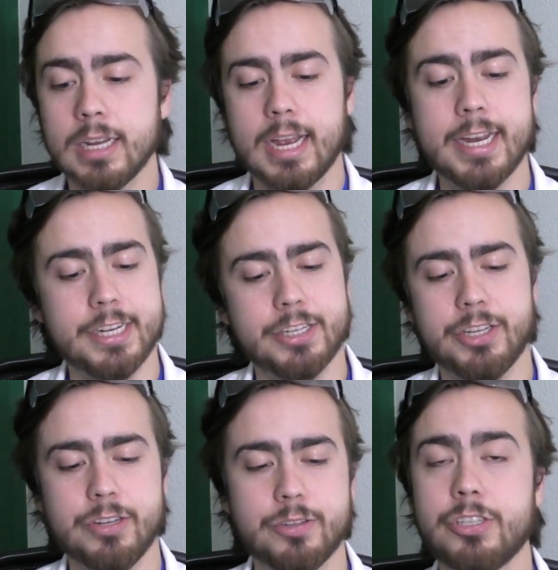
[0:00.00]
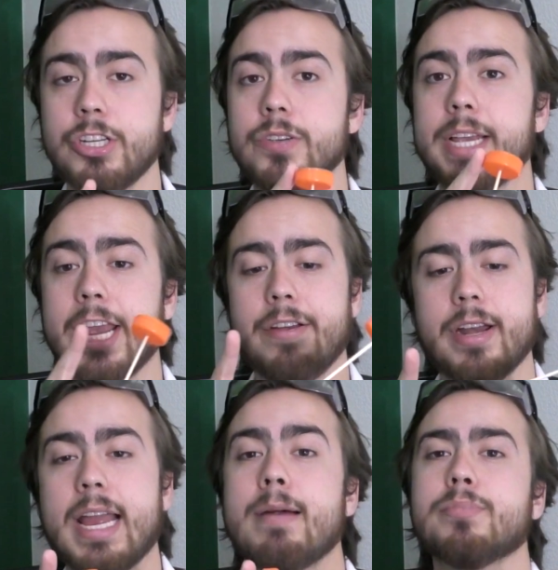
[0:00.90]
I just used 2
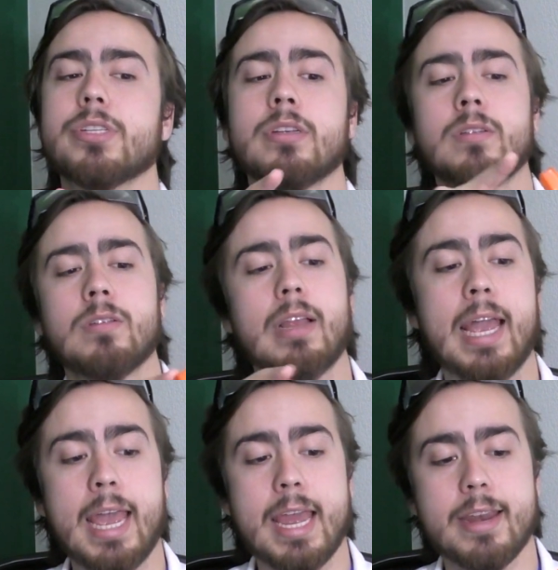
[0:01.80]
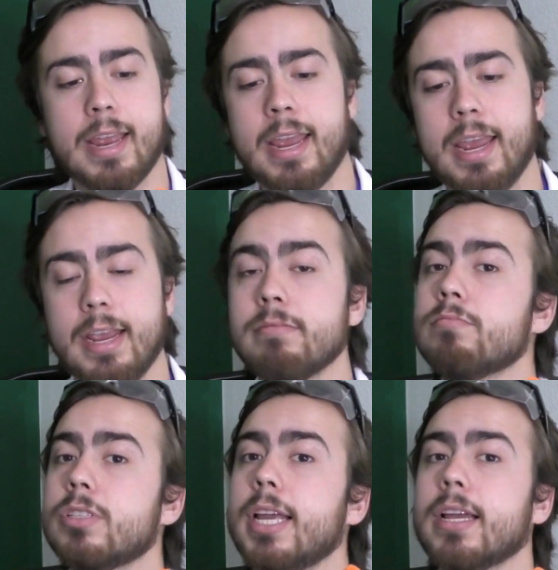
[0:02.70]
Gatorade caps and a
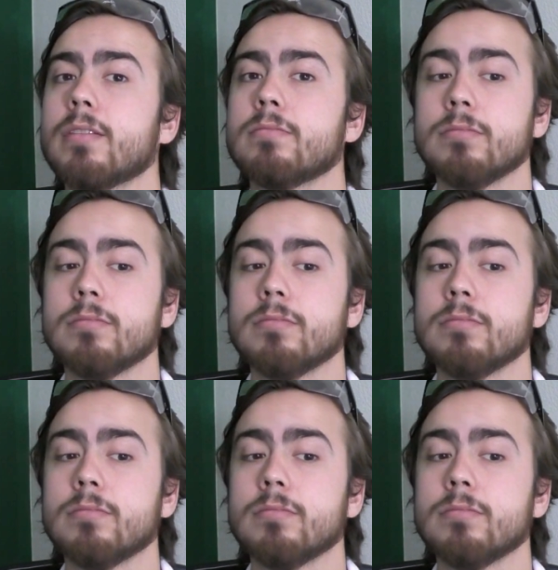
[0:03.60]
stick.